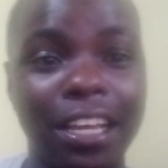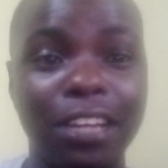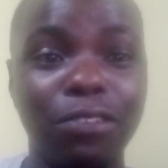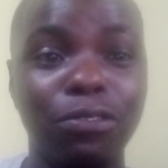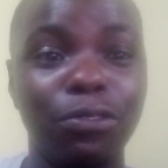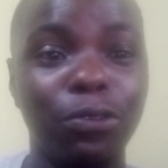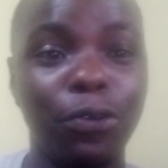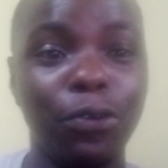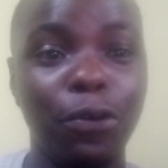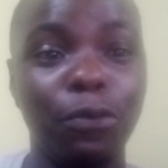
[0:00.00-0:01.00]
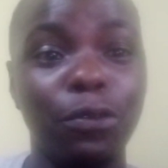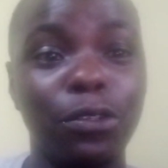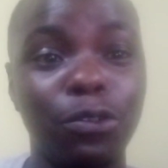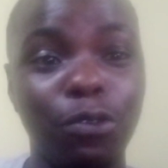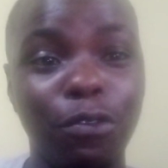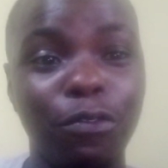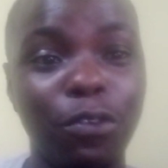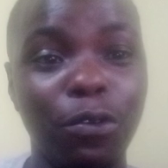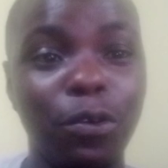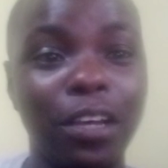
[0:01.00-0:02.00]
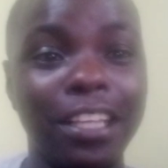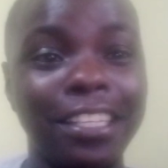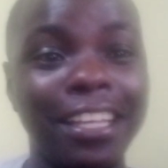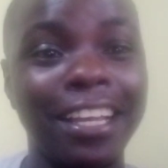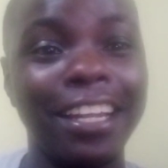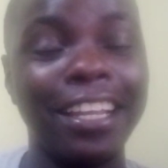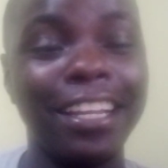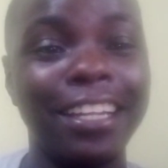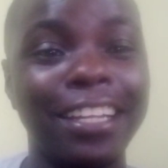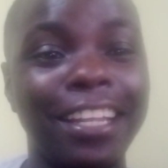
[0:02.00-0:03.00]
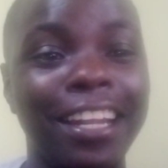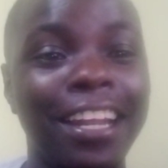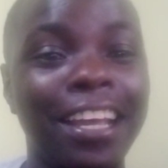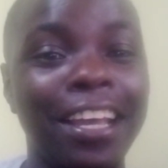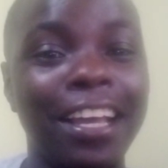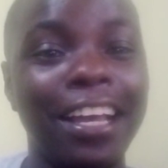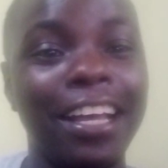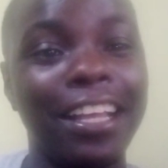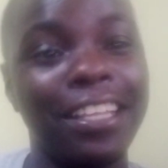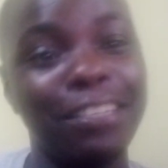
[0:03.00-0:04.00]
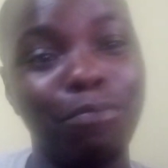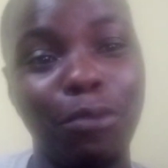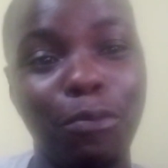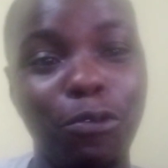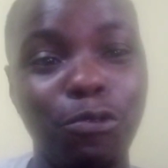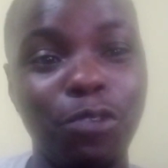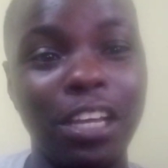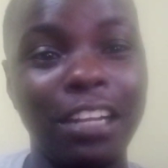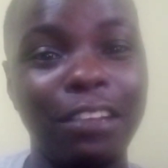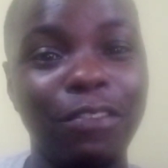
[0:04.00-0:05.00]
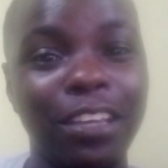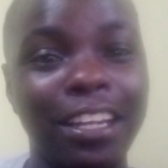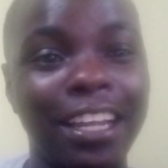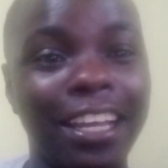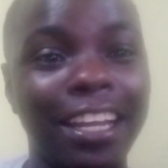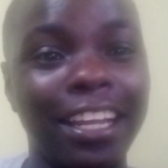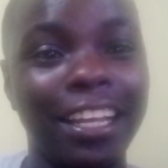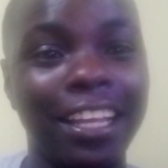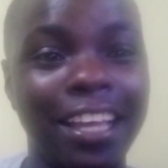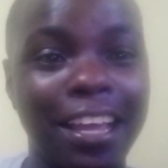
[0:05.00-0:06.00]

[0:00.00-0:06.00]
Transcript: I don't know, what's your view as Ghanaian, as people who are living in Accra?